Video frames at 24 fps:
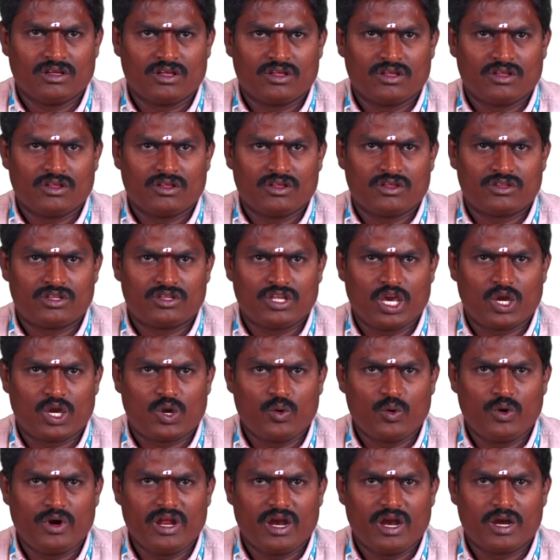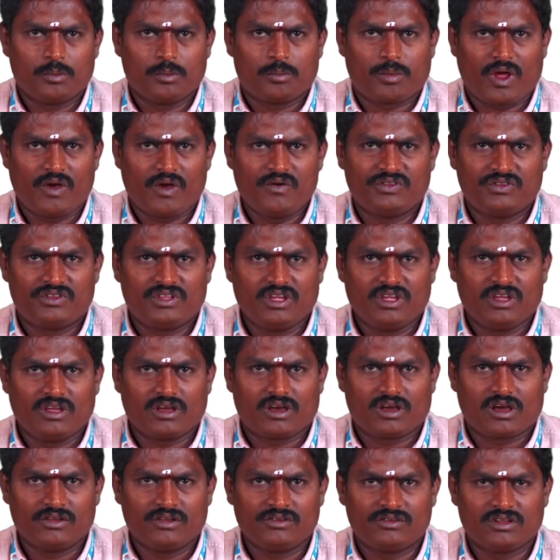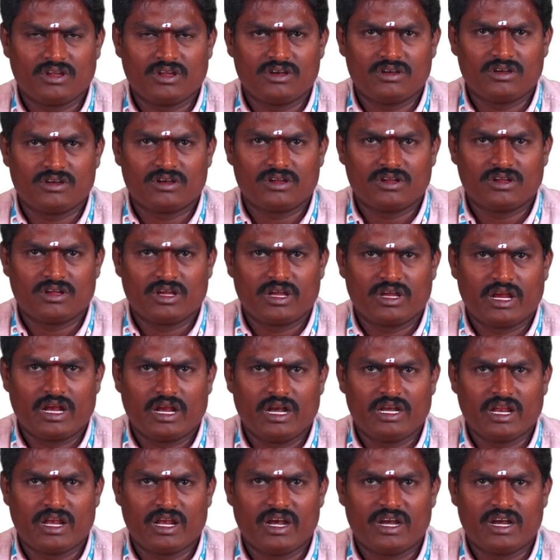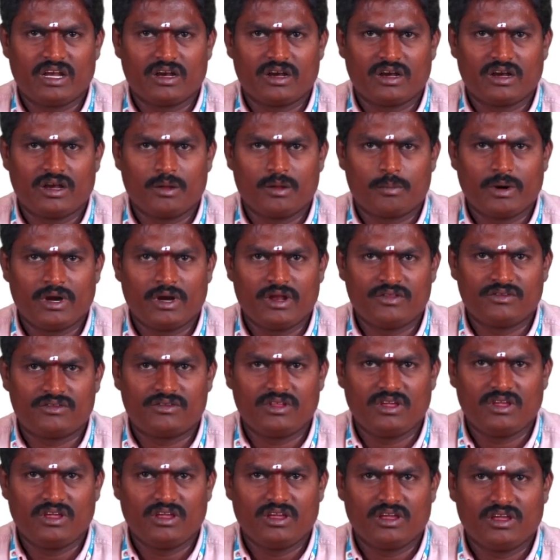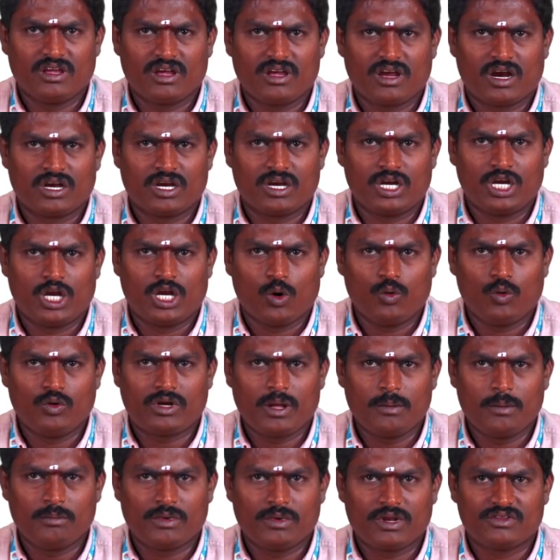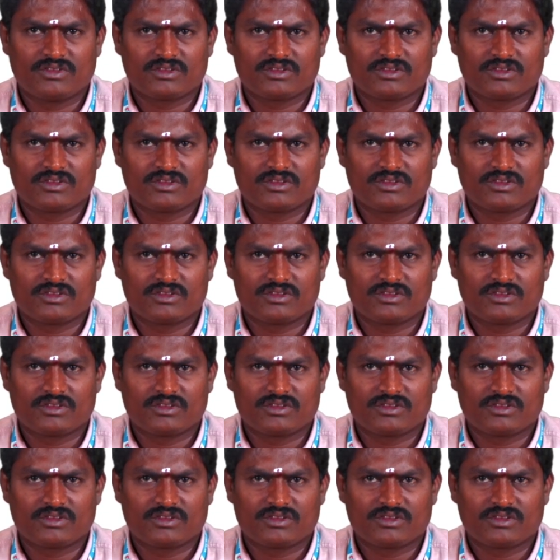security and privacy concern, internet dependency and downtime risk,